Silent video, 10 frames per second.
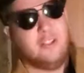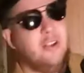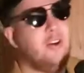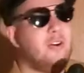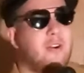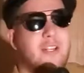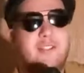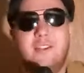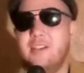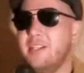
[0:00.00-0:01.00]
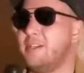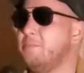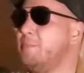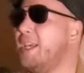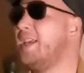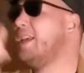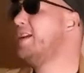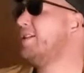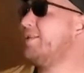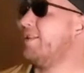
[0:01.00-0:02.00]
Lord, it's good to be
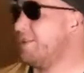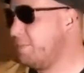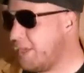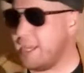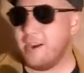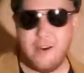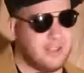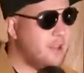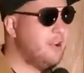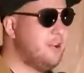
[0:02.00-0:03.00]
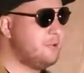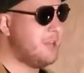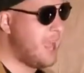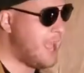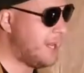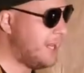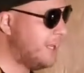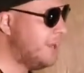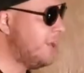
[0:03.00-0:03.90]
here. It's good to be here at the Hootenanny.